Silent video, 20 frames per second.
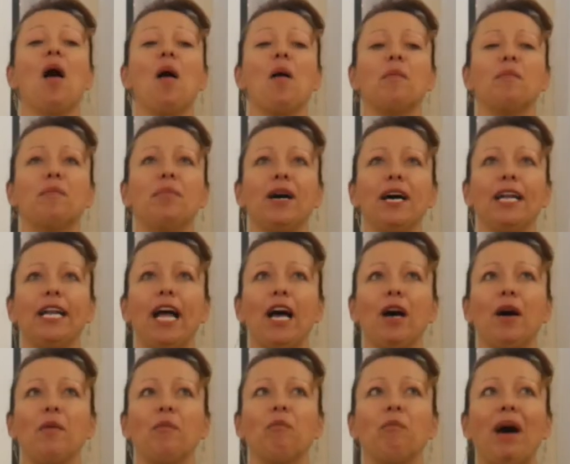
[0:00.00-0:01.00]
But
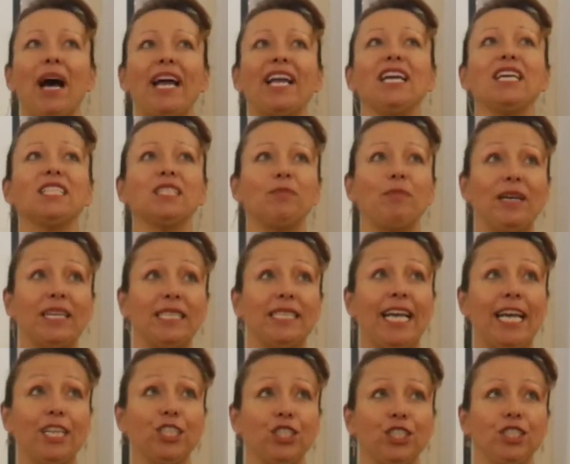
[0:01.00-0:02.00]
my
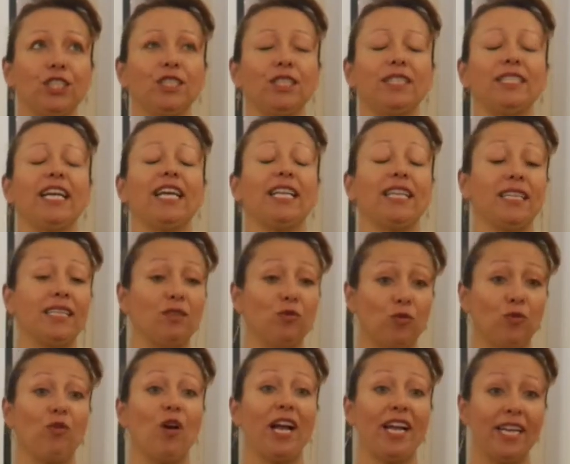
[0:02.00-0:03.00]
expectations, and
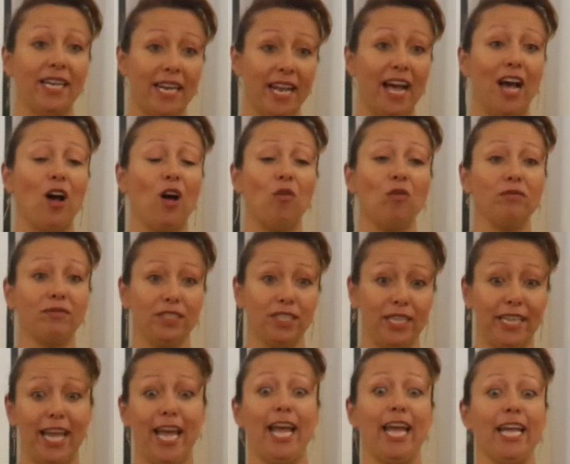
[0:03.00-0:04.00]
right now,
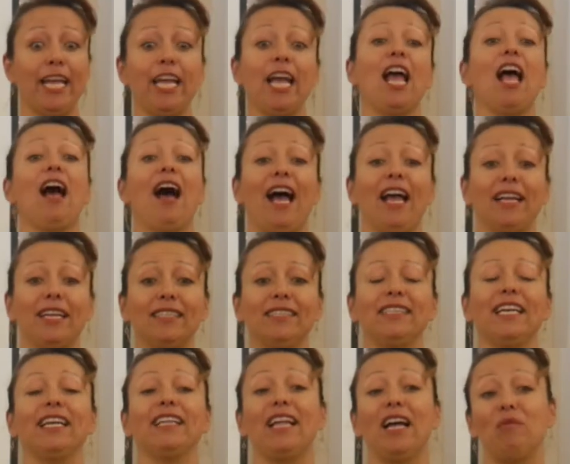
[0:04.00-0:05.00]
today, I can
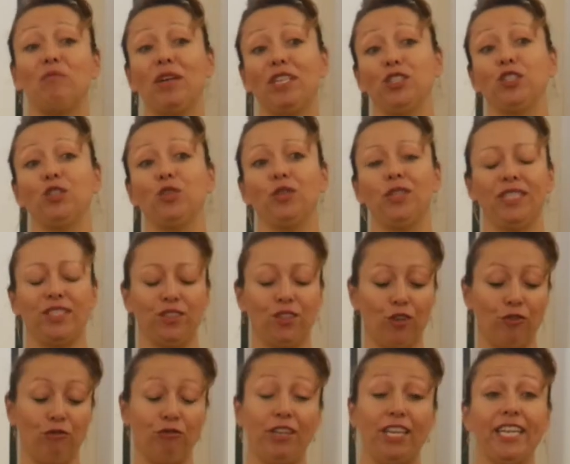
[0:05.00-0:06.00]
say that my students
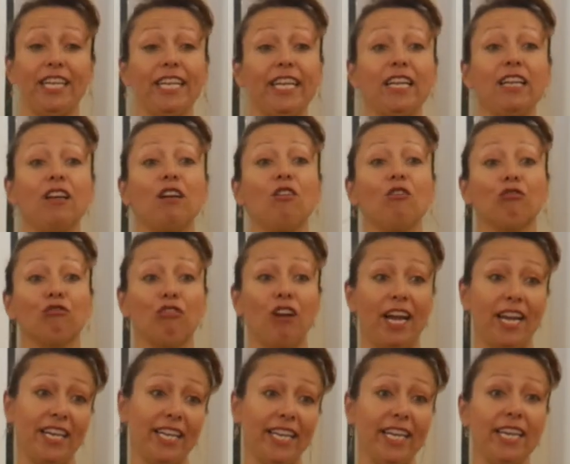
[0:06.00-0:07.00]
are reading,
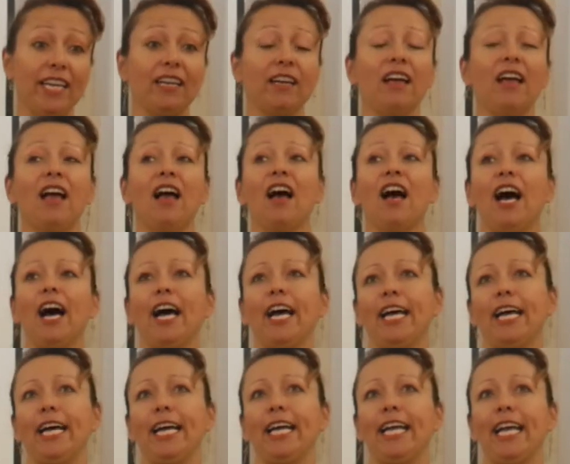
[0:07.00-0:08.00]
writing,
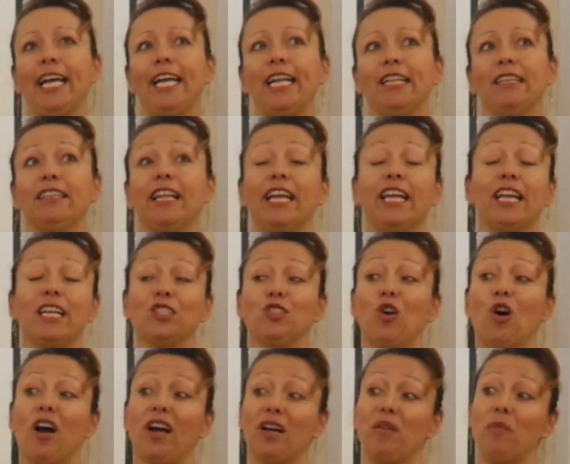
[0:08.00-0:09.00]
and they can
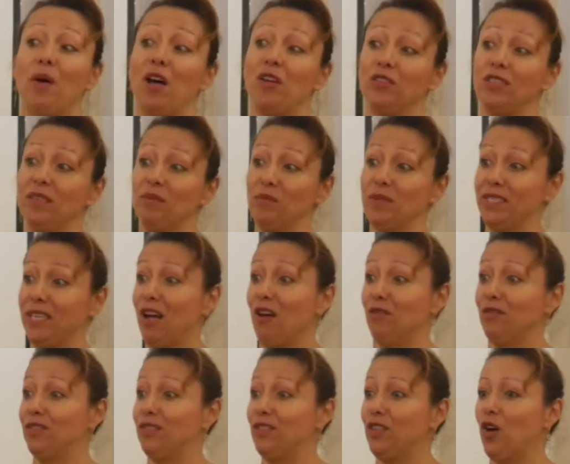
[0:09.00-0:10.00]
talk about
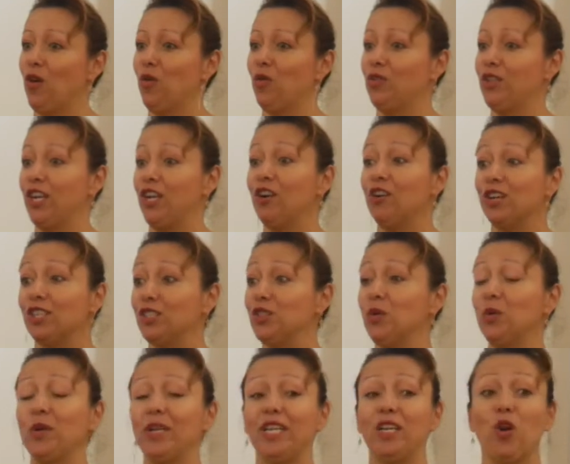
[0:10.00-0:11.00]
themselves. So they are
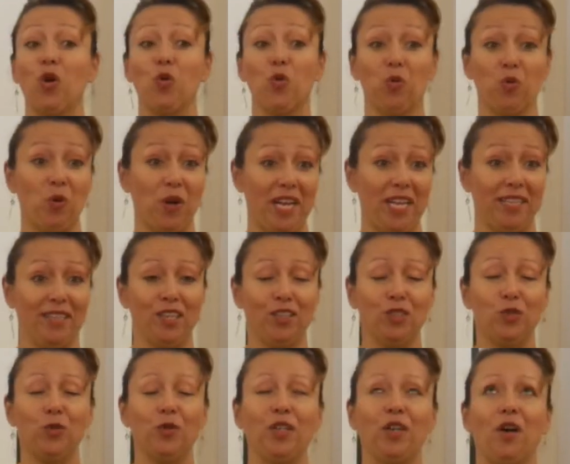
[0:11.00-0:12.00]
doing great,
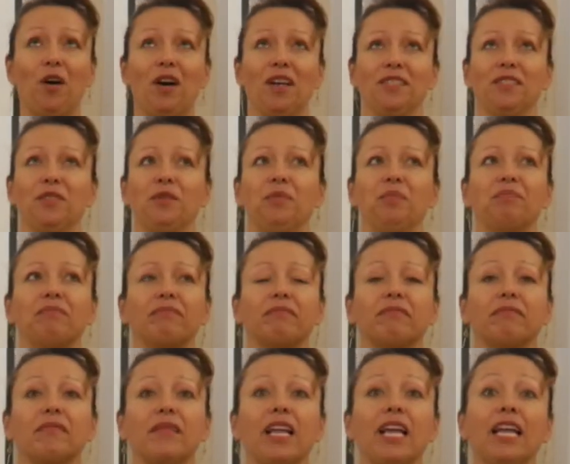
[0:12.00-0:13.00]
they're doing awesome.
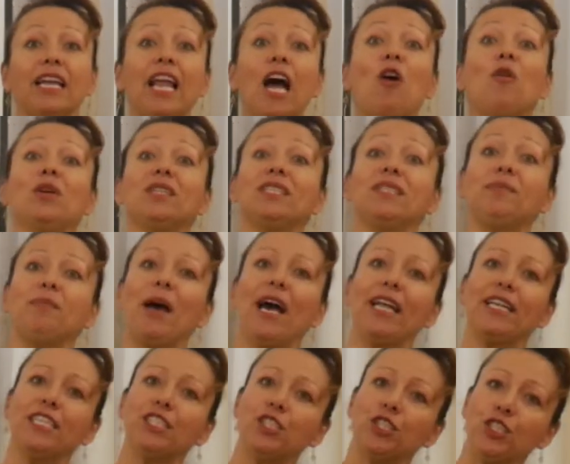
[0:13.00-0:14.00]
Now in
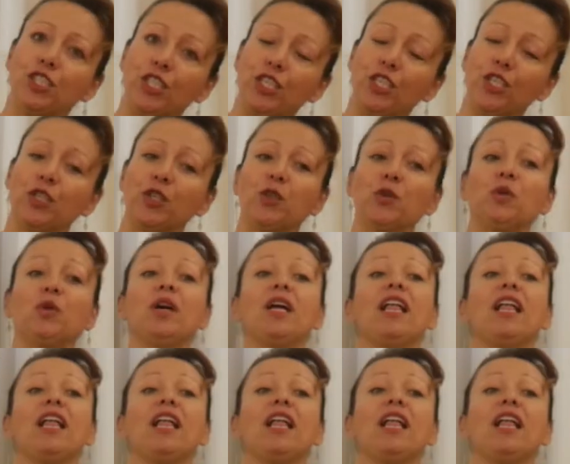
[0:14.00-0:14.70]
Spanish 2,